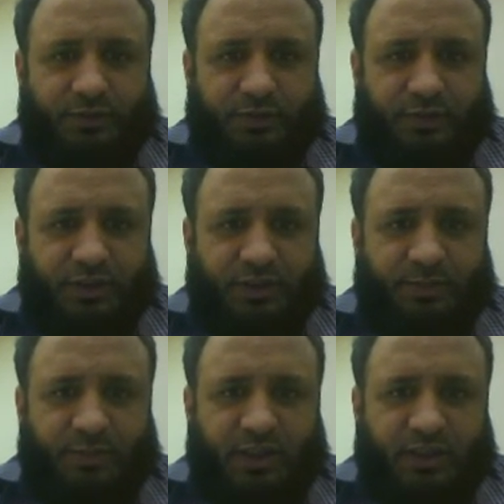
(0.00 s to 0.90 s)
in
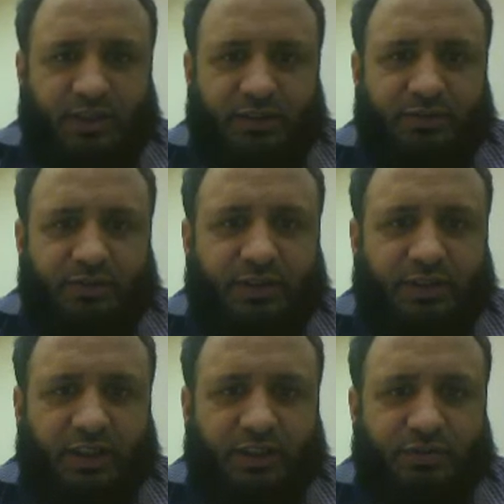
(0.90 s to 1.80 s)
this path, and it will
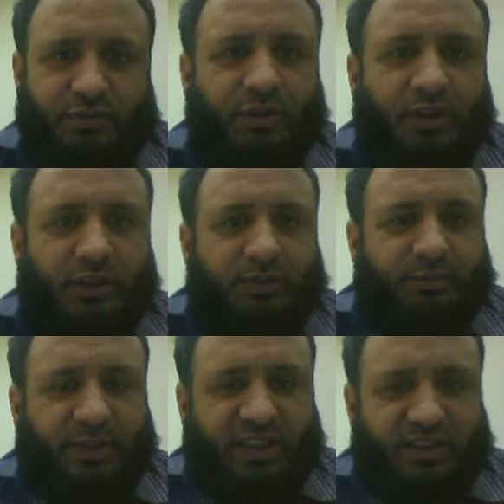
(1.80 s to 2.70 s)
try to
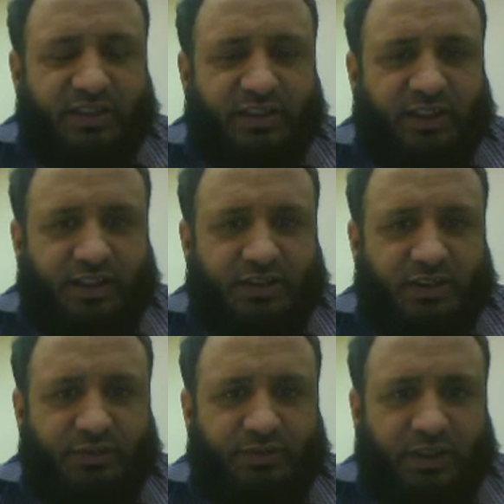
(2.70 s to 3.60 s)
measure the
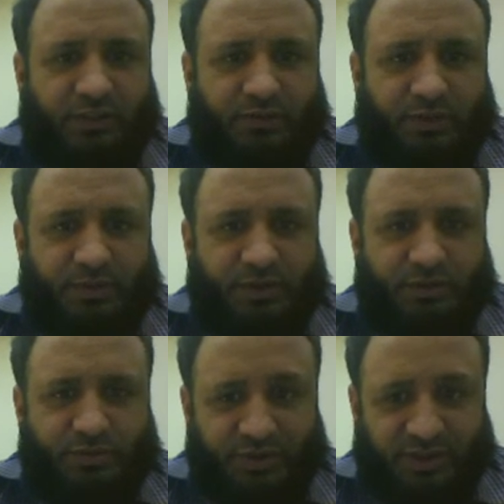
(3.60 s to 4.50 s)
direction of arrival from
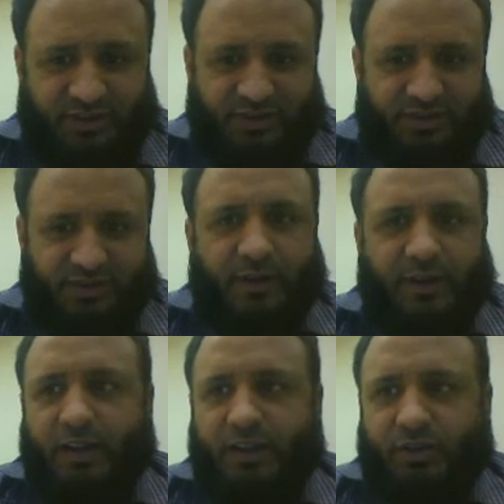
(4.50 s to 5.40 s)
these two sensors.
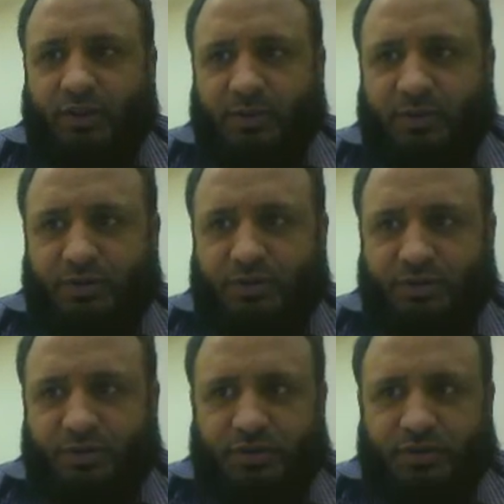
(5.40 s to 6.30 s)
Now I'm going to
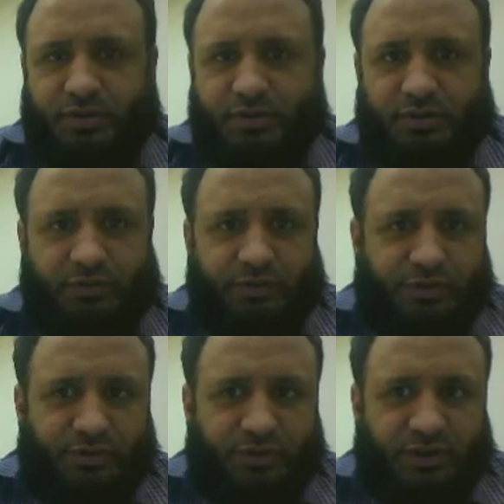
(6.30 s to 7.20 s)
switch it
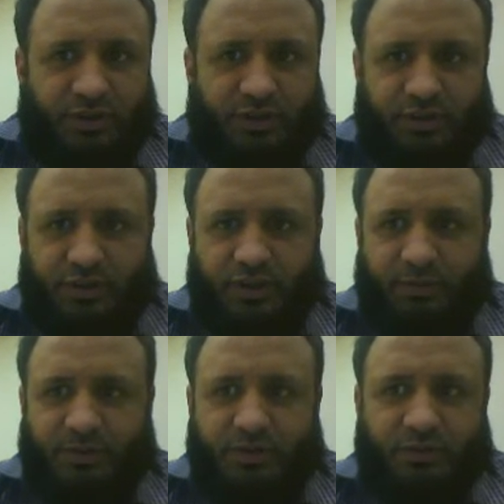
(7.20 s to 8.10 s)
over to the
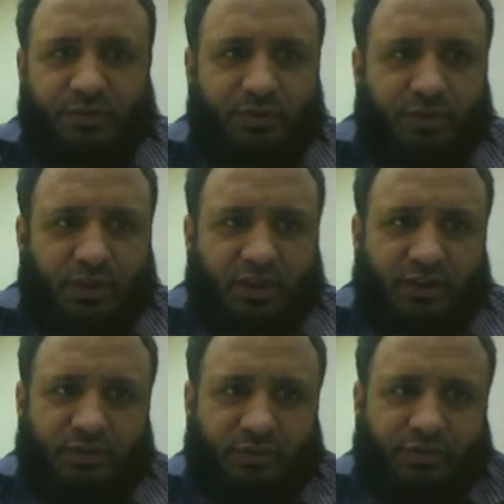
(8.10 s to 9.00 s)
three-dimensional view,
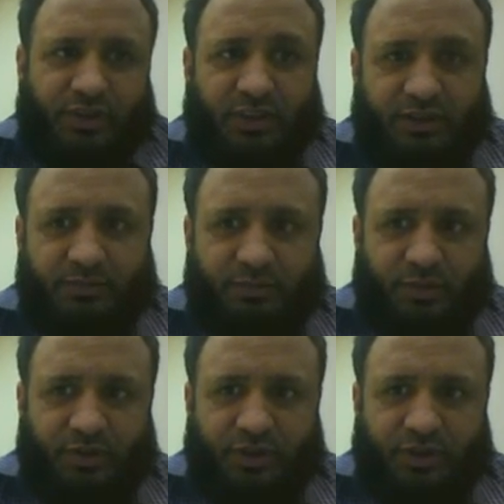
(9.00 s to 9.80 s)
so we can more